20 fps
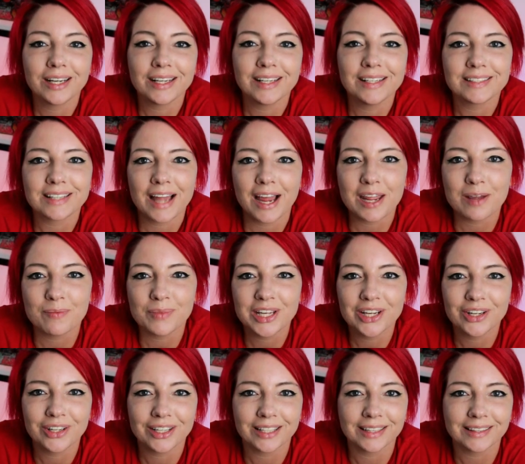it is, I am
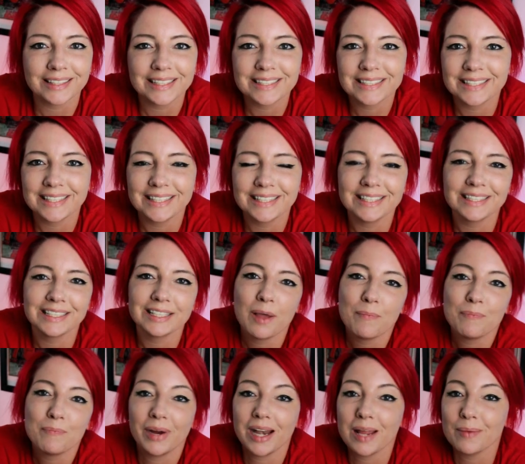here to listen.
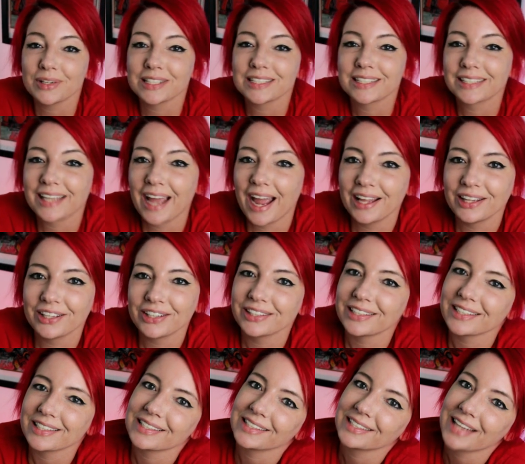My name is Skylar.
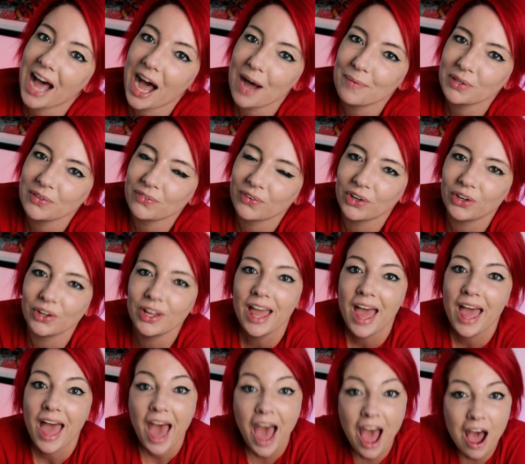This is Hobby Volt.
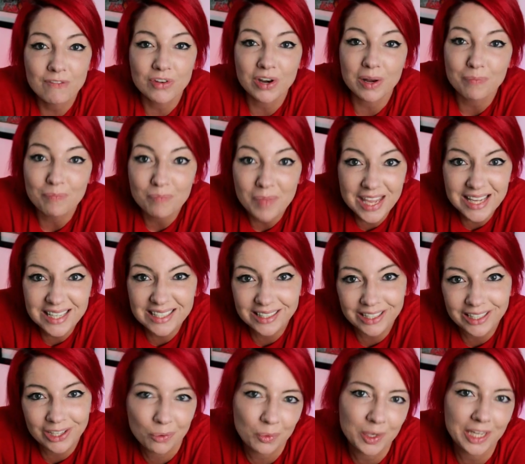Have an
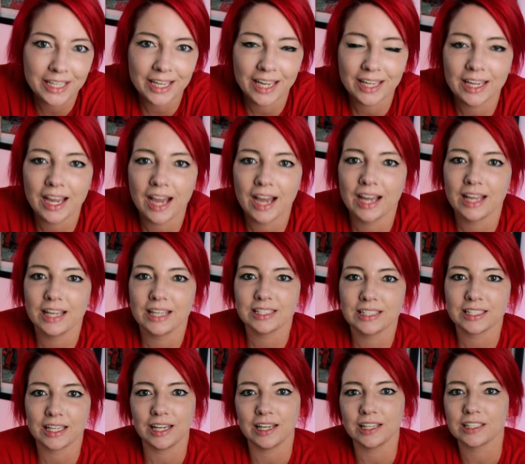amazing weekend,
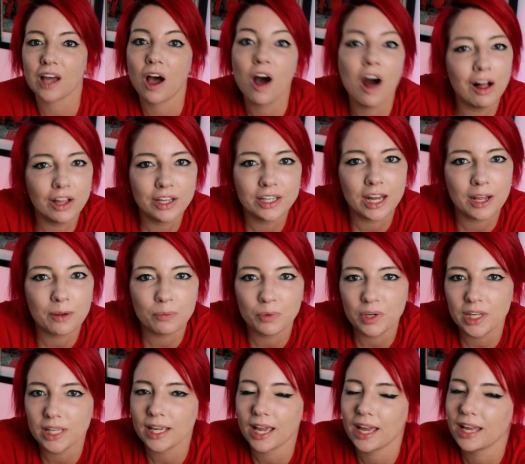guys. It is a holiday
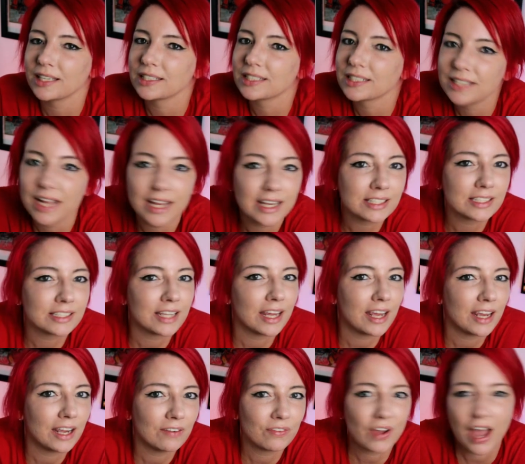weekend. Stay
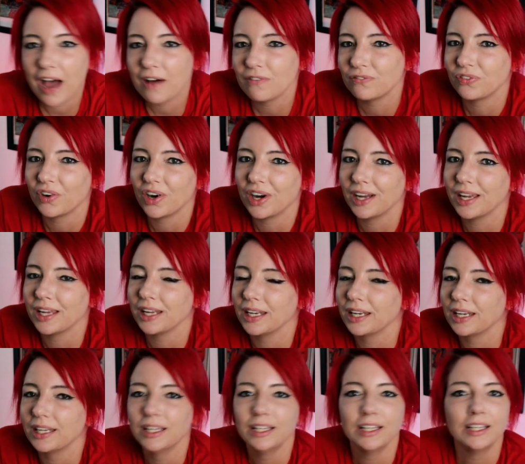safe. Have
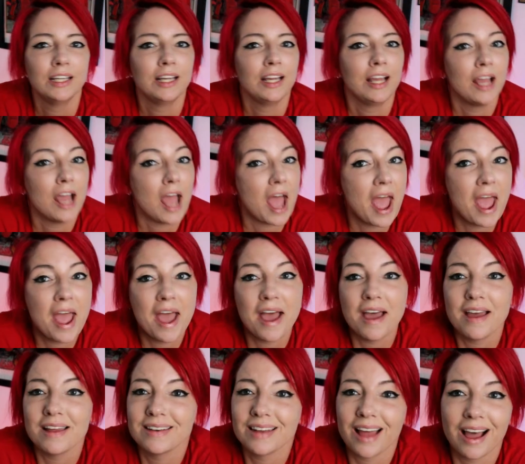fun.
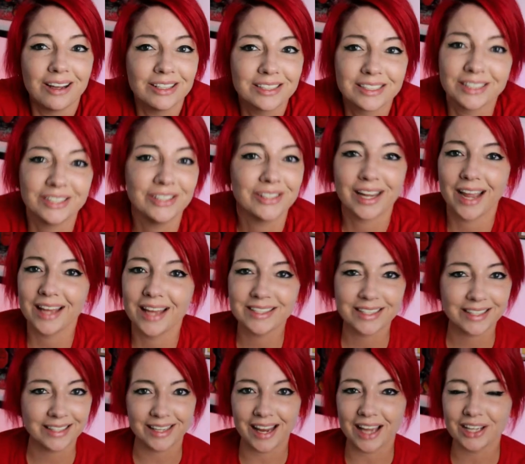And I'll see you guys
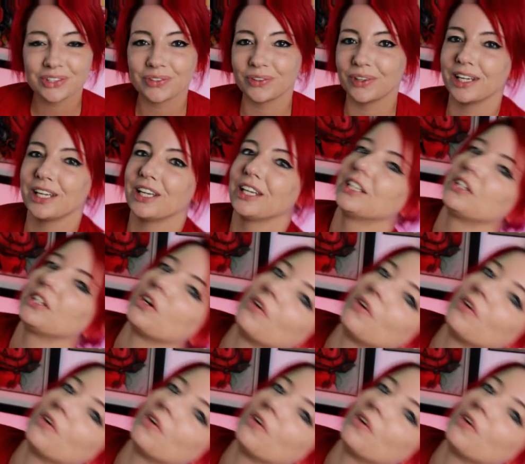in the next one.